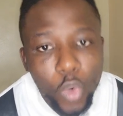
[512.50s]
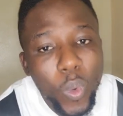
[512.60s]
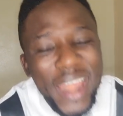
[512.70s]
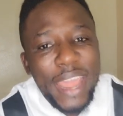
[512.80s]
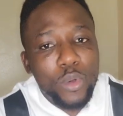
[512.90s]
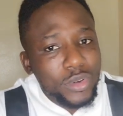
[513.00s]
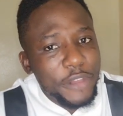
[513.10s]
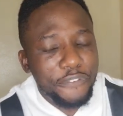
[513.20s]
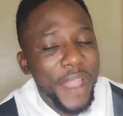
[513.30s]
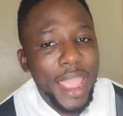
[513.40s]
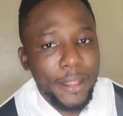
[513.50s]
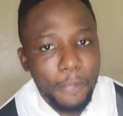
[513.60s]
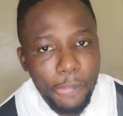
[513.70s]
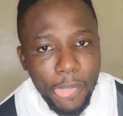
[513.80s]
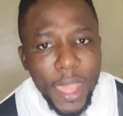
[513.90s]
when they go
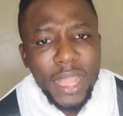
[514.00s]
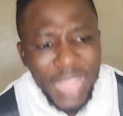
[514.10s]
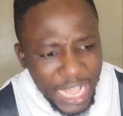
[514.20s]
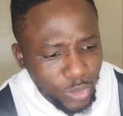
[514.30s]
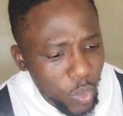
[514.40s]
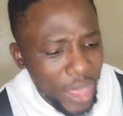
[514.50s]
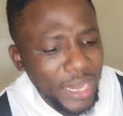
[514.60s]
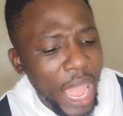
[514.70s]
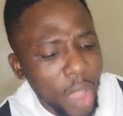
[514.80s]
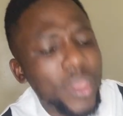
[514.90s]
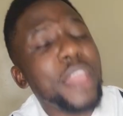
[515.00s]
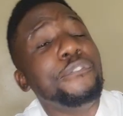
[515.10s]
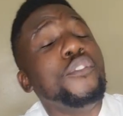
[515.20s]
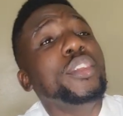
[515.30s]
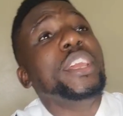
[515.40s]
refine. That's why now
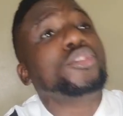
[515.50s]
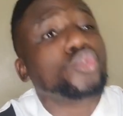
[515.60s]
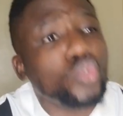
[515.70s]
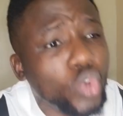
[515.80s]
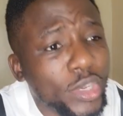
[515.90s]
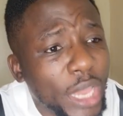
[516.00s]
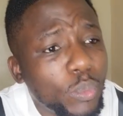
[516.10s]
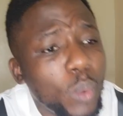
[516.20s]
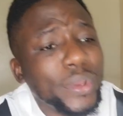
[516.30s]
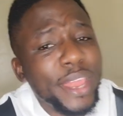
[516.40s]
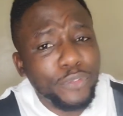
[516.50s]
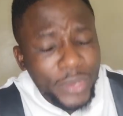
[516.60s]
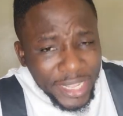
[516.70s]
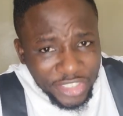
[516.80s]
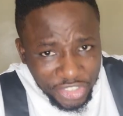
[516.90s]
even the crude oil where we do
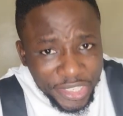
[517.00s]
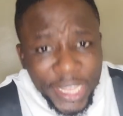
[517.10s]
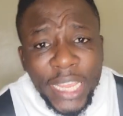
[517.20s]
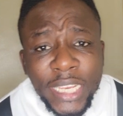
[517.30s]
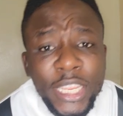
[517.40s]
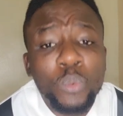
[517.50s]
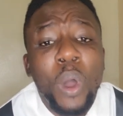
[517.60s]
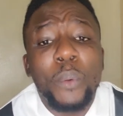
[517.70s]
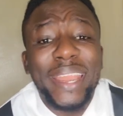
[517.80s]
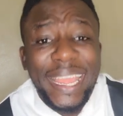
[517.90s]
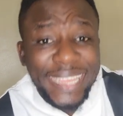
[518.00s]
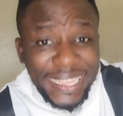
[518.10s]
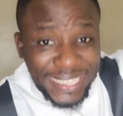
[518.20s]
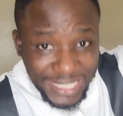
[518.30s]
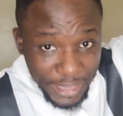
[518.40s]
the drill, the one where
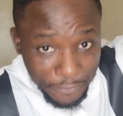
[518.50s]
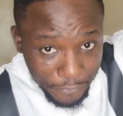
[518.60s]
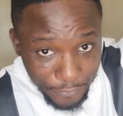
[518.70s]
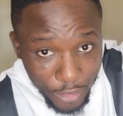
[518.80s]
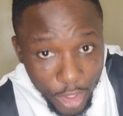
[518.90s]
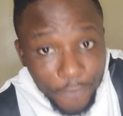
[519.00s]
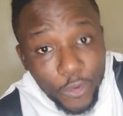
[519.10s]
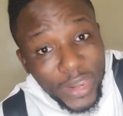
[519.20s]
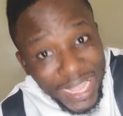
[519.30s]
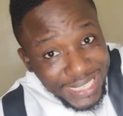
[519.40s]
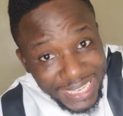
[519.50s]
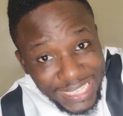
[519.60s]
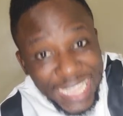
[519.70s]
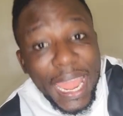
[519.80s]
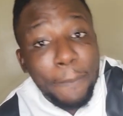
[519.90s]
they thief for Niger
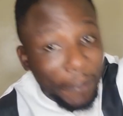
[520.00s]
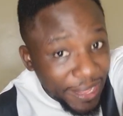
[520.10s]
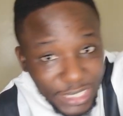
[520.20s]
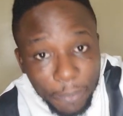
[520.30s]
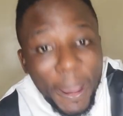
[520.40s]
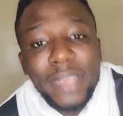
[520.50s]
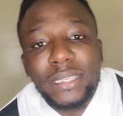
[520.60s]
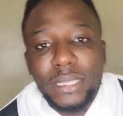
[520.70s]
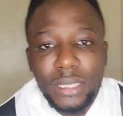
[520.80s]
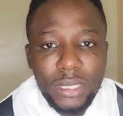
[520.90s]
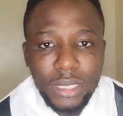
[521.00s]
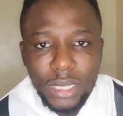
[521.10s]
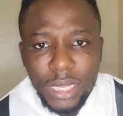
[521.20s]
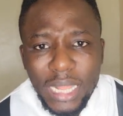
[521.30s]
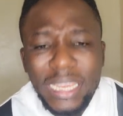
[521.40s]
Delta and I plenty pass.
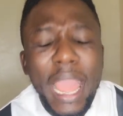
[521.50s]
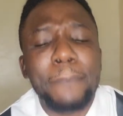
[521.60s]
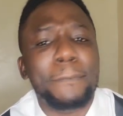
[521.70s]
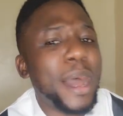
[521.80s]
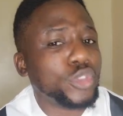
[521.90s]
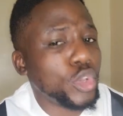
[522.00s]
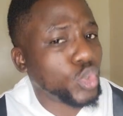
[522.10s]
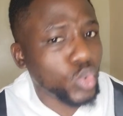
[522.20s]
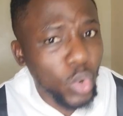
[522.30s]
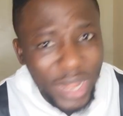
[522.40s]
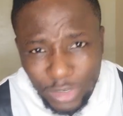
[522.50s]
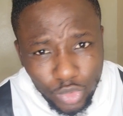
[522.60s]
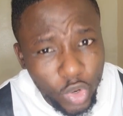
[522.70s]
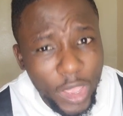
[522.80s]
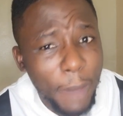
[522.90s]
The amount of stolen
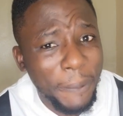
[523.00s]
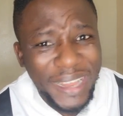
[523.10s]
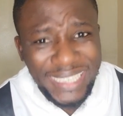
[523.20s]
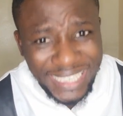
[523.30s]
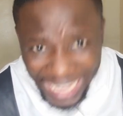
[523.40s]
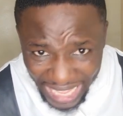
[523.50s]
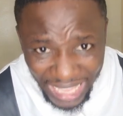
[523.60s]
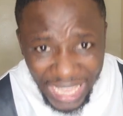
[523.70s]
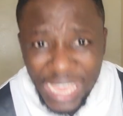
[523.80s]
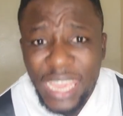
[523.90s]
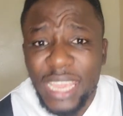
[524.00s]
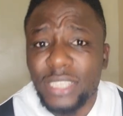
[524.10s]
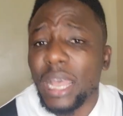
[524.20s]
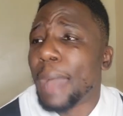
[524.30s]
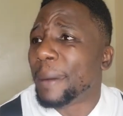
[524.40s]
crude oil per day
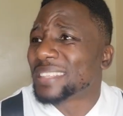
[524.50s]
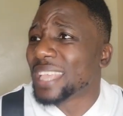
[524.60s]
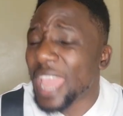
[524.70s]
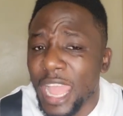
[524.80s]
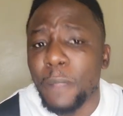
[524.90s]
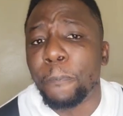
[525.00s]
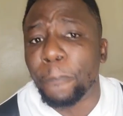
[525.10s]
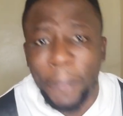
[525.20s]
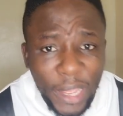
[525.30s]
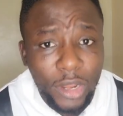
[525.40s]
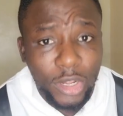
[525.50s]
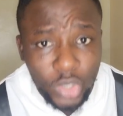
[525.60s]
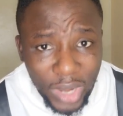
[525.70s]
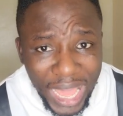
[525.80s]
is about $8 billion